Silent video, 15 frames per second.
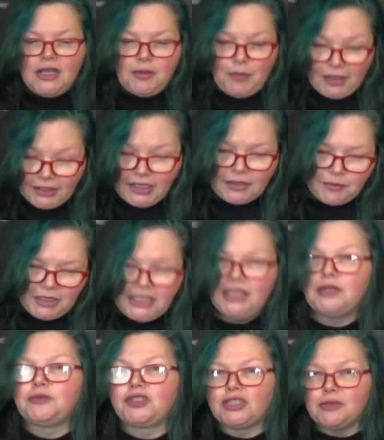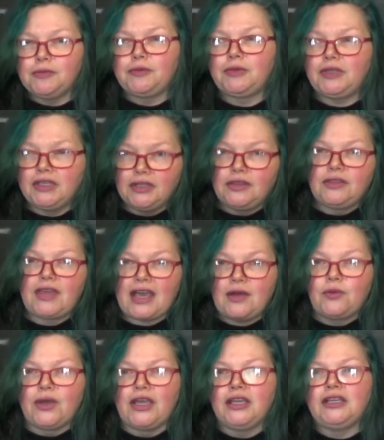But yeah, mediumship in
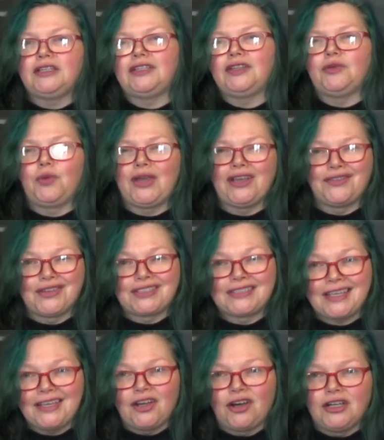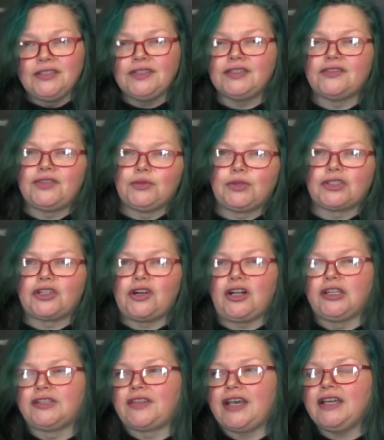that way, in the way of a seance, if you want to
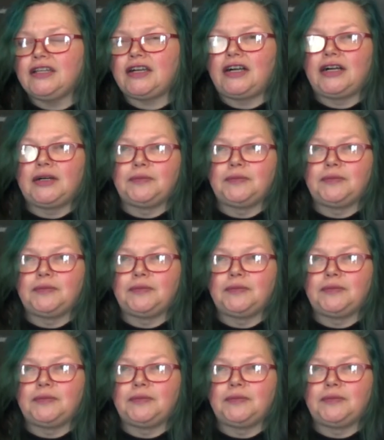call it that,